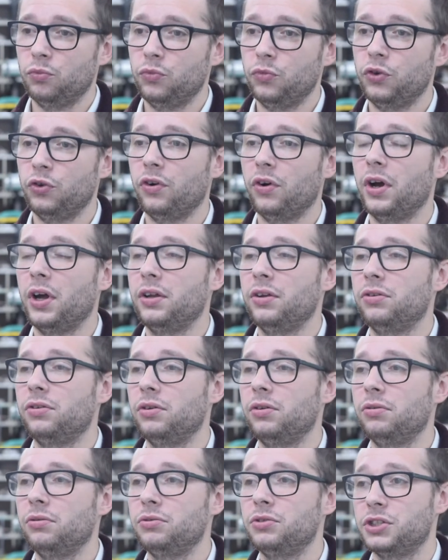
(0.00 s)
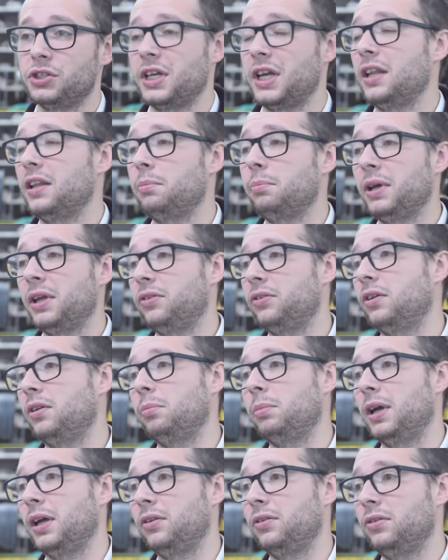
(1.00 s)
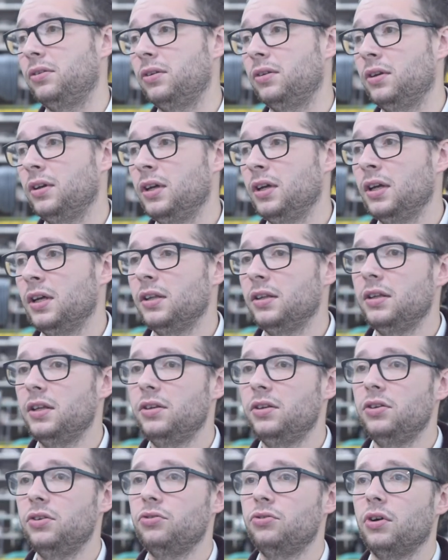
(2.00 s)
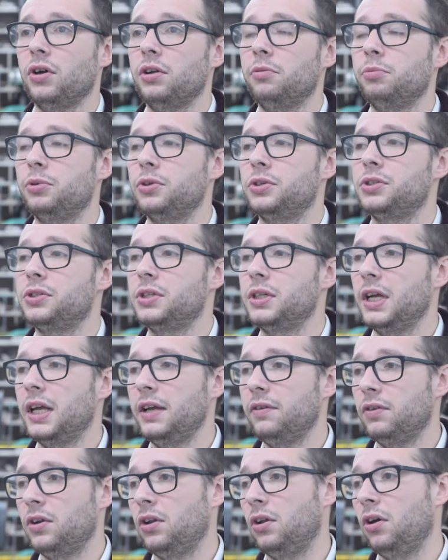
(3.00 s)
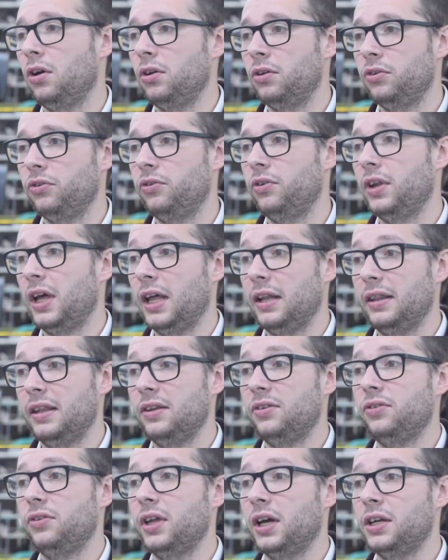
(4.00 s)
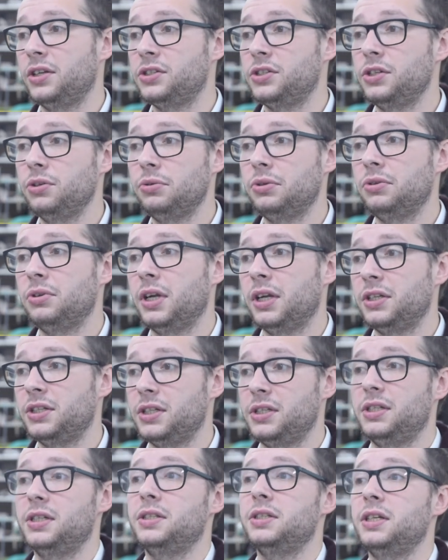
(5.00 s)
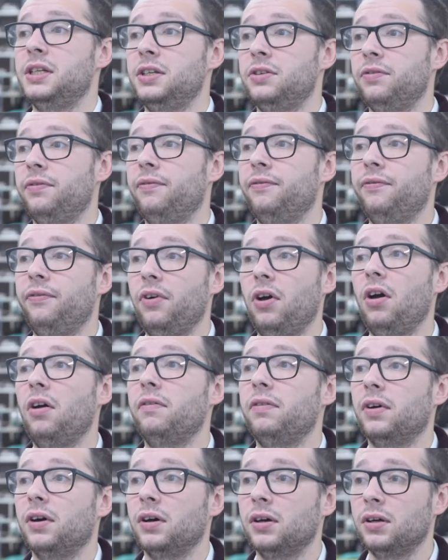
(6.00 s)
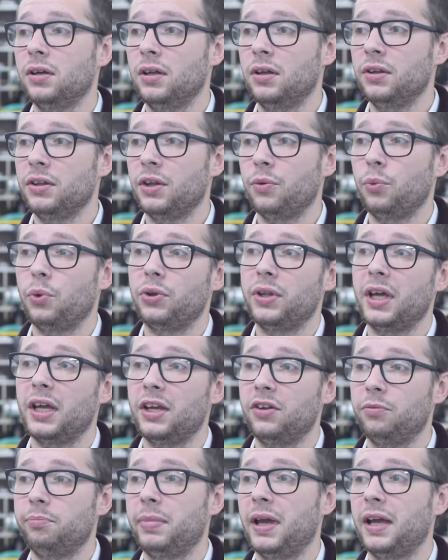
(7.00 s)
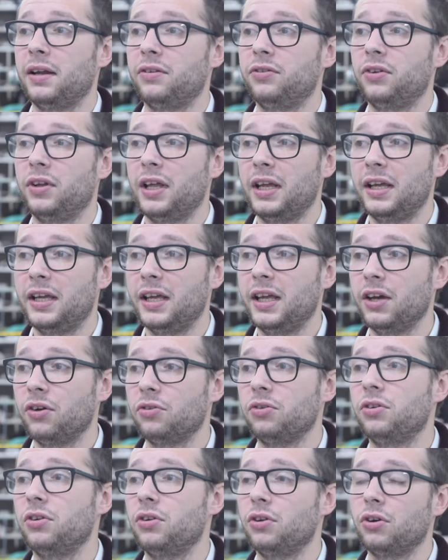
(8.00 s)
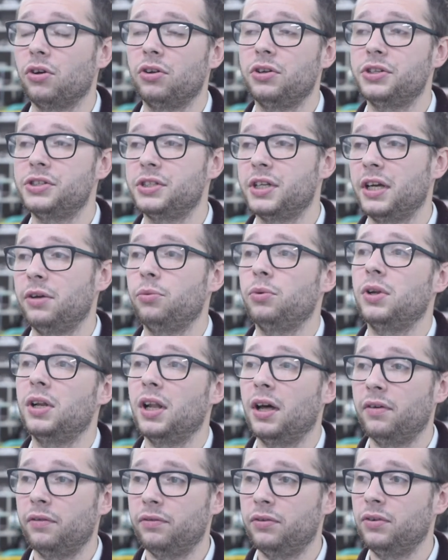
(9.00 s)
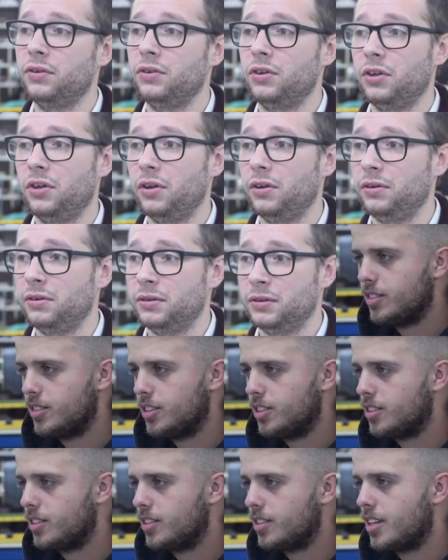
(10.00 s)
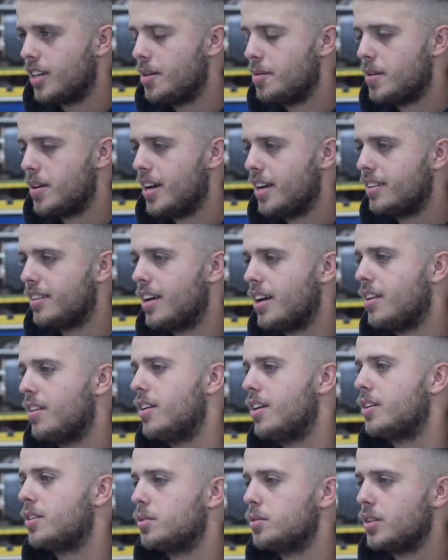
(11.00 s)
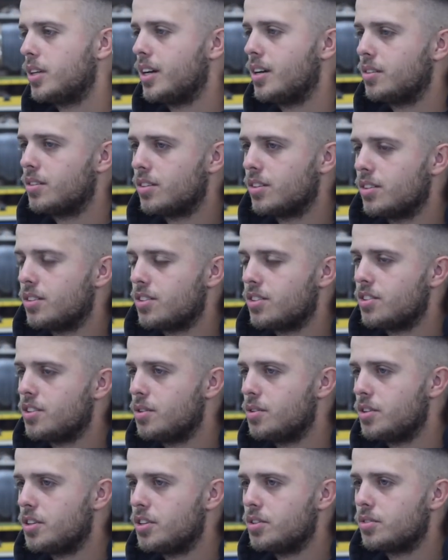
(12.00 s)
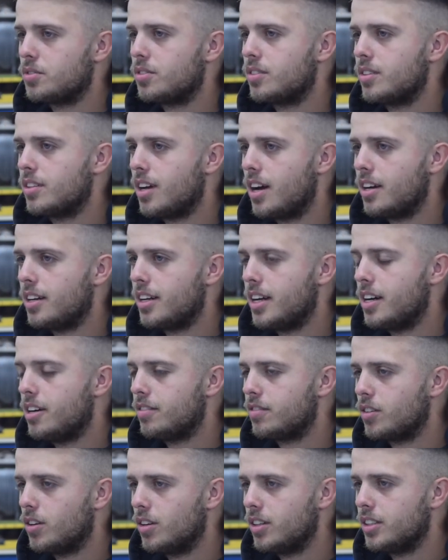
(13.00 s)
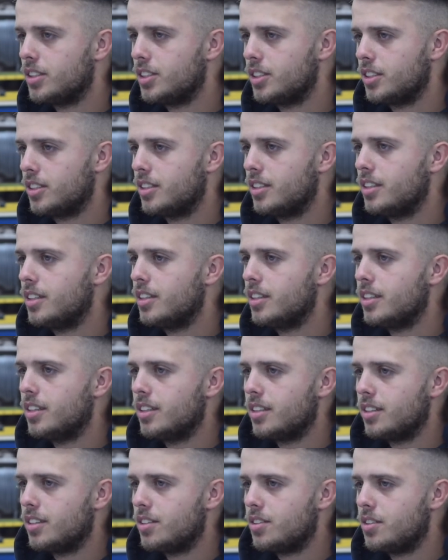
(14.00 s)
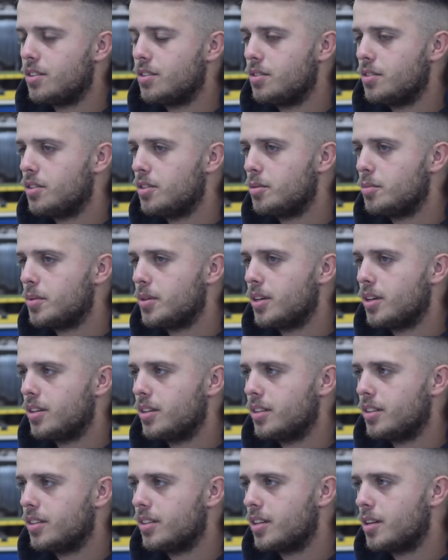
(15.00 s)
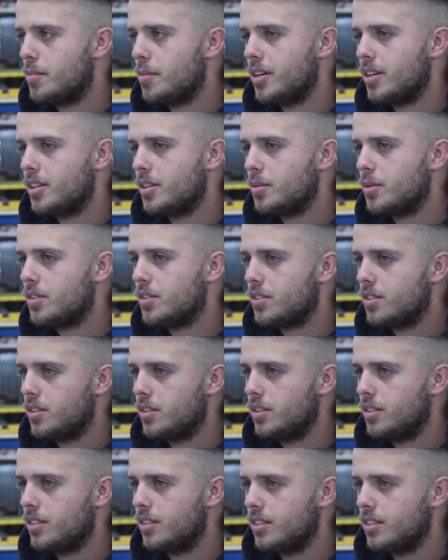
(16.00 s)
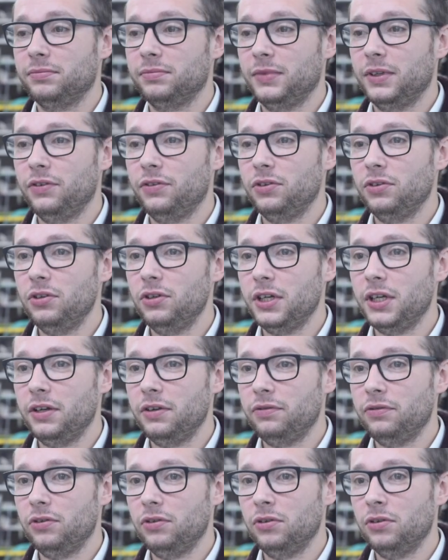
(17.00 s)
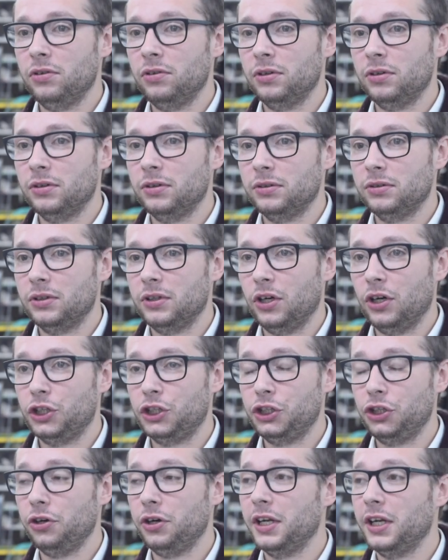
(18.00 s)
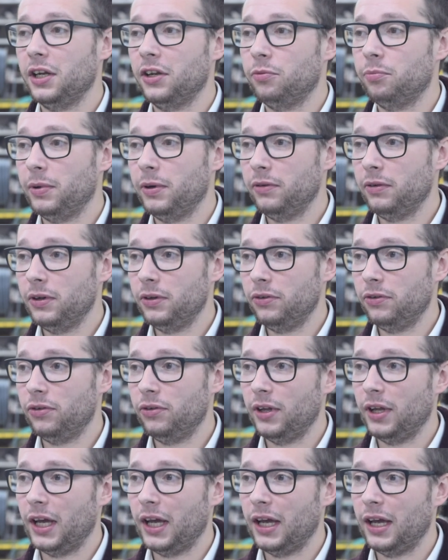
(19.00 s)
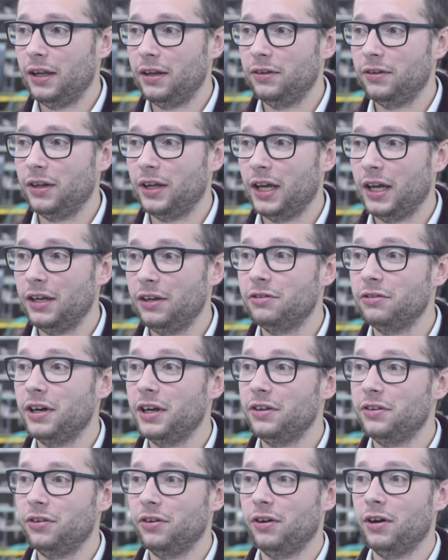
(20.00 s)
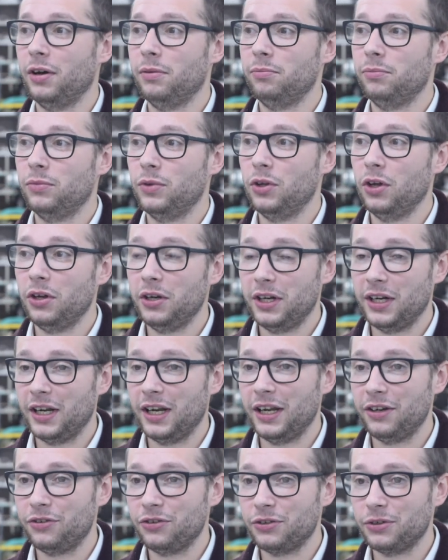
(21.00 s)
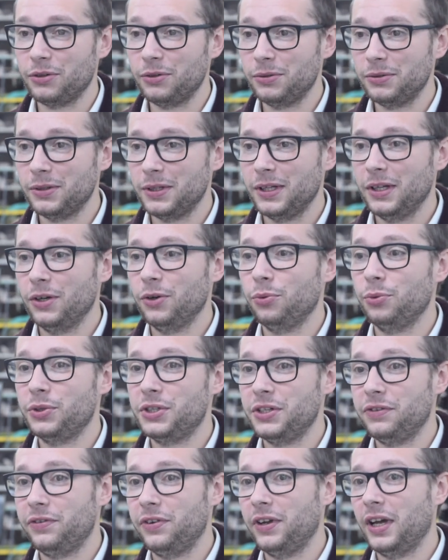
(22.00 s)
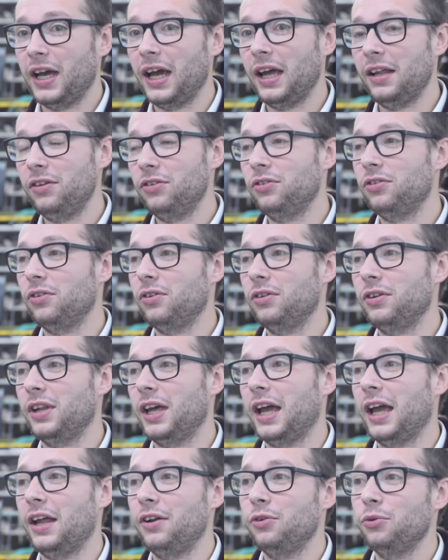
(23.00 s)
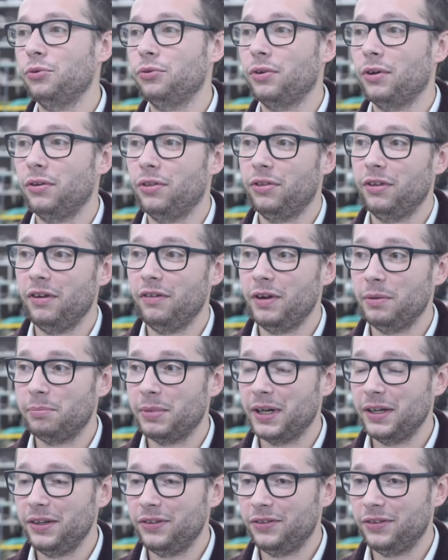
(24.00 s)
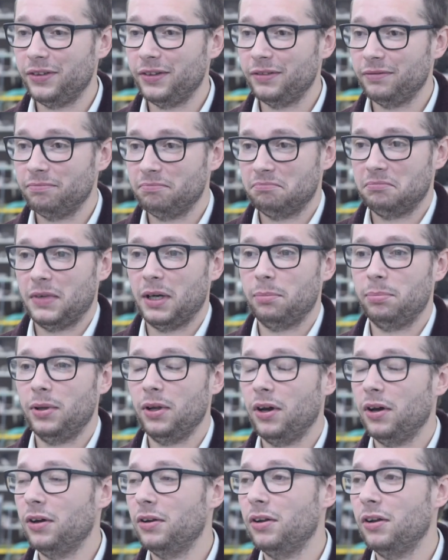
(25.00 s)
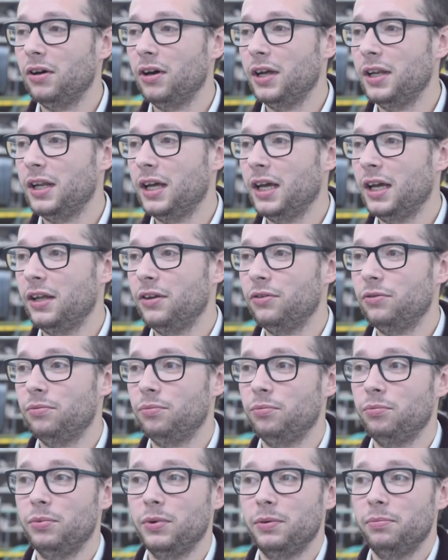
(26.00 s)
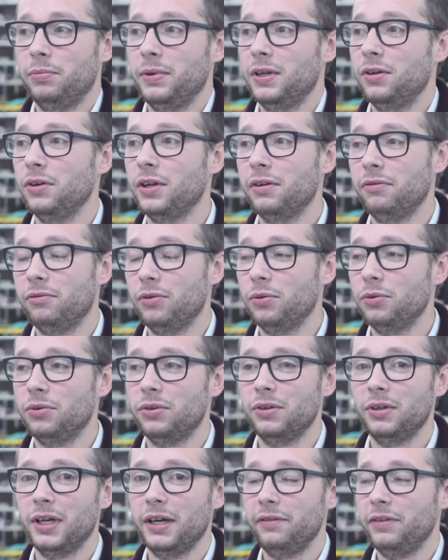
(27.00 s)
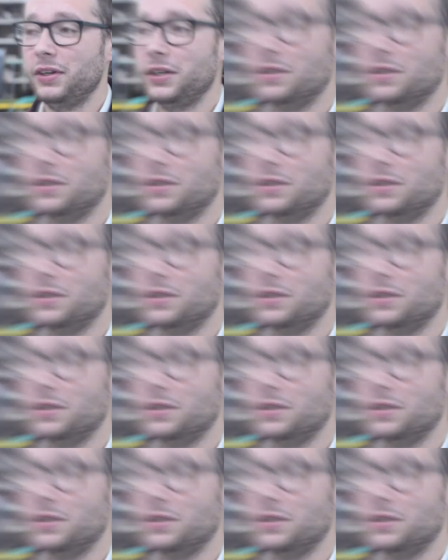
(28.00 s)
trying to just get the best of the best. This is trying to push even learners at this stage still doing their GCSEs further than what they expect, so they can get onto the college they would love to do. Just keep your head down, knuckle down, because the sooner you're done and out of college, the sooner you'll be earning the money you want to. If you're looking for a shocking experience and a great time learning electrical, which is hands-on and also theory-based, apply online and we'll be looking forward to having